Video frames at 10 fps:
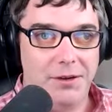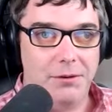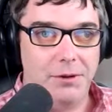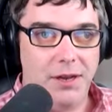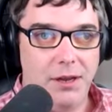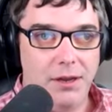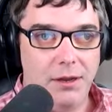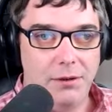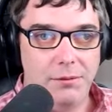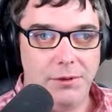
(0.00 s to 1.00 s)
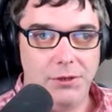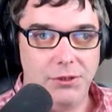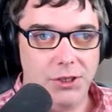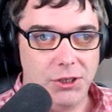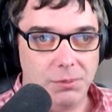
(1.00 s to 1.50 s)
you know,
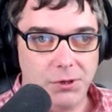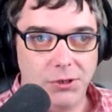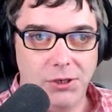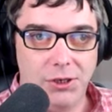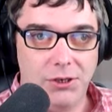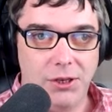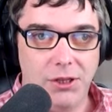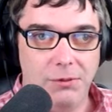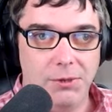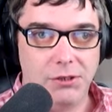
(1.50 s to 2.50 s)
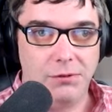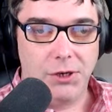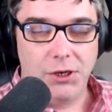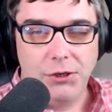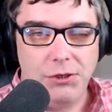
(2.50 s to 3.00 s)
you see the person in the midst
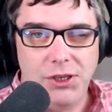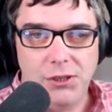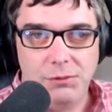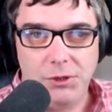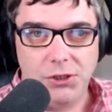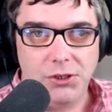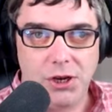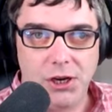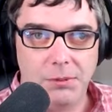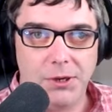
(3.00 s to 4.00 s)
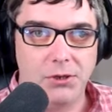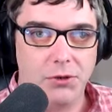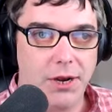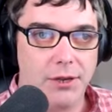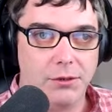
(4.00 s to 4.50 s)
of it. You see, we just talked about
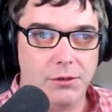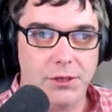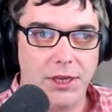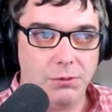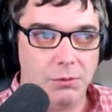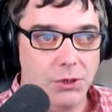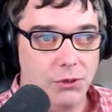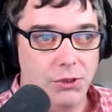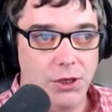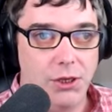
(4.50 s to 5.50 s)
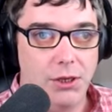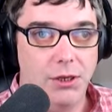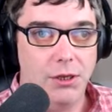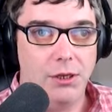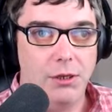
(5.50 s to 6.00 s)
trials. That's when you
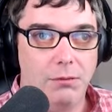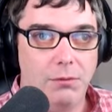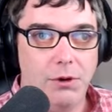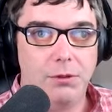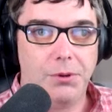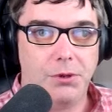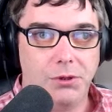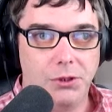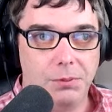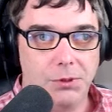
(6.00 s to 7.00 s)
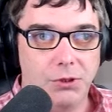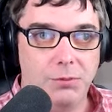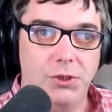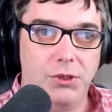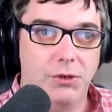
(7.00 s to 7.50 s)
see where the person's
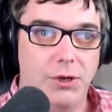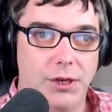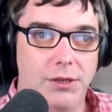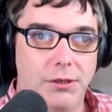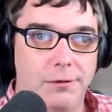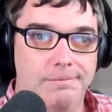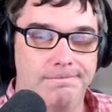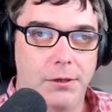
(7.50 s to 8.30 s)
spiritual maturity is.